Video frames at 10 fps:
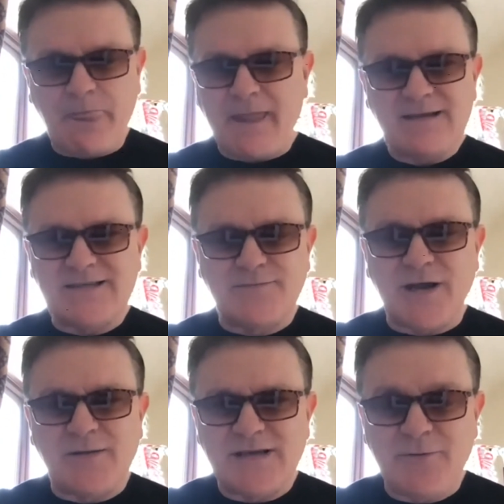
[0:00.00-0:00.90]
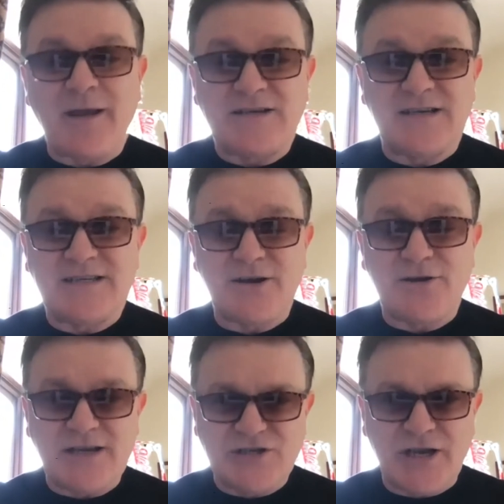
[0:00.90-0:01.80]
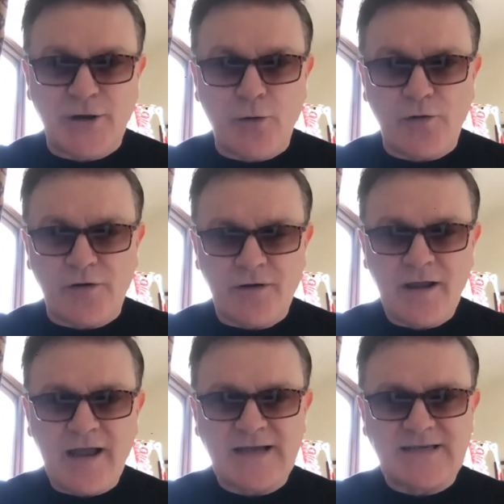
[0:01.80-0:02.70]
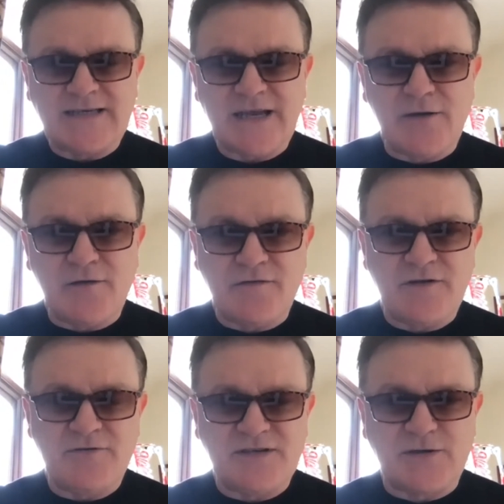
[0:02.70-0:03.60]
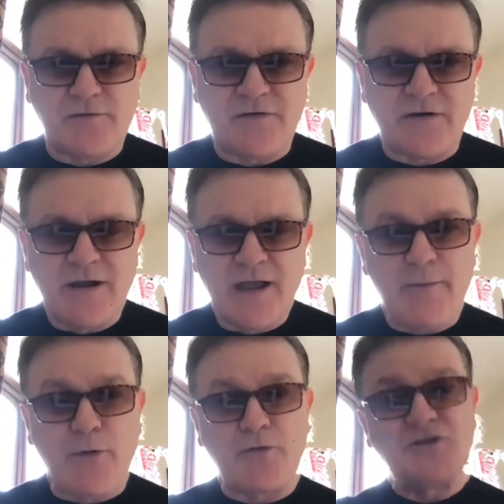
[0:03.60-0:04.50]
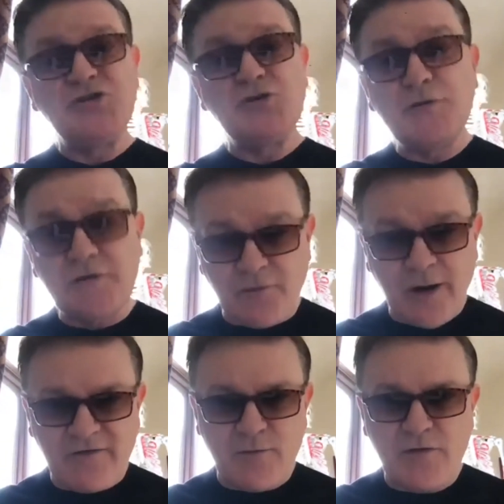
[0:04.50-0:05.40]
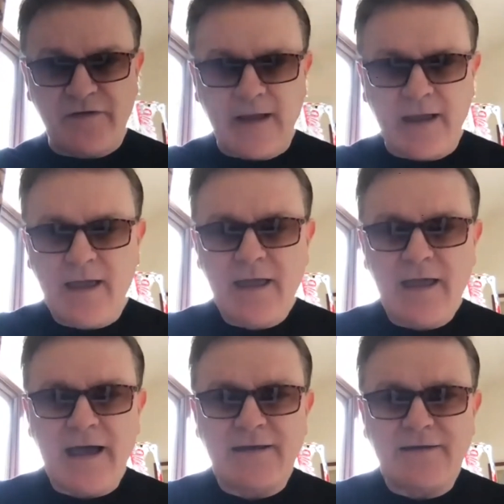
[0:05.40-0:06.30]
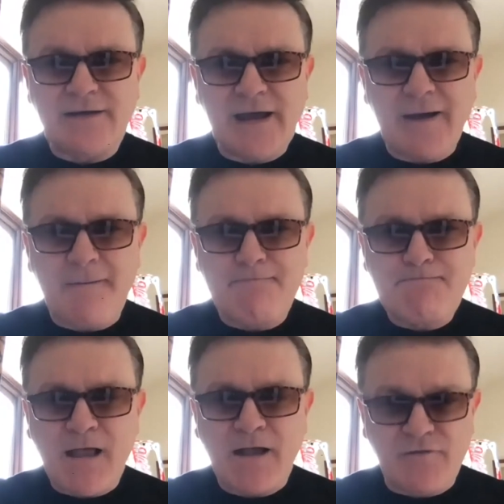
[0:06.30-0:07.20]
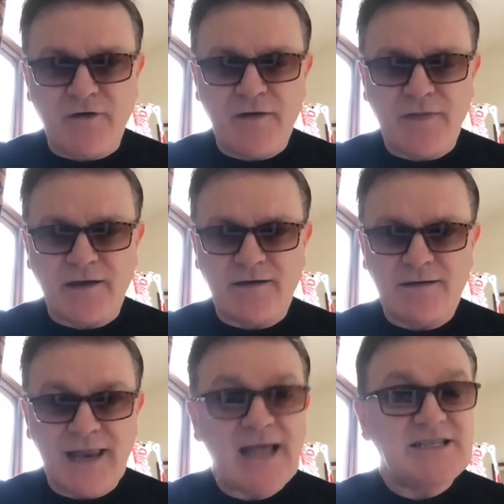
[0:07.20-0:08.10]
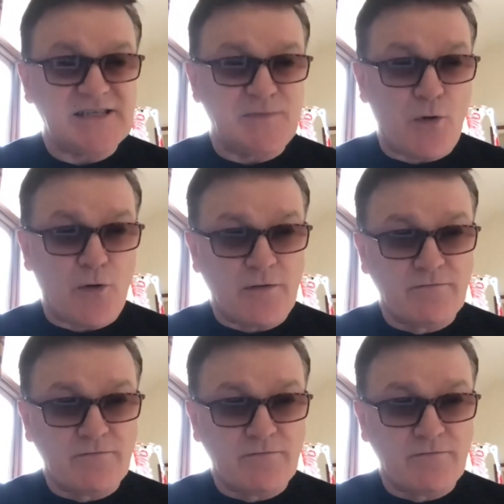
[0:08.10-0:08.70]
sometimes anyway, certainly as you get older, as I say, you discover a more intuitive way of moving, and you find that less is more.